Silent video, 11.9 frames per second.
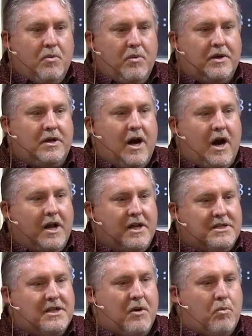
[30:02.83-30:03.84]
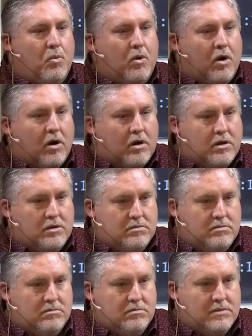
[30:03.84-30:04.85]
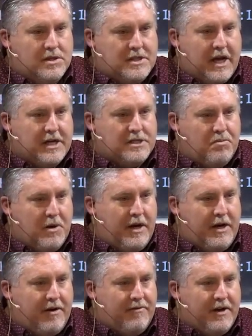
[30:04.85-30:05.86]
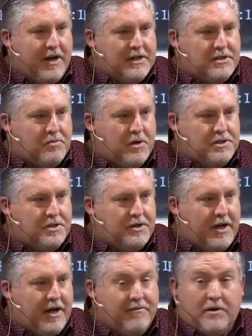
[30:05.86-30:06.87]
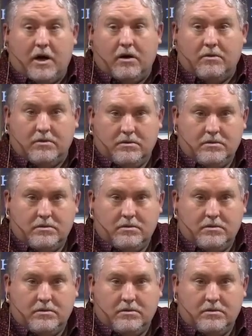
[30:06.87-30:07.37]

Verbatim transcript: when God is at work. Does that explain every last question you have? No.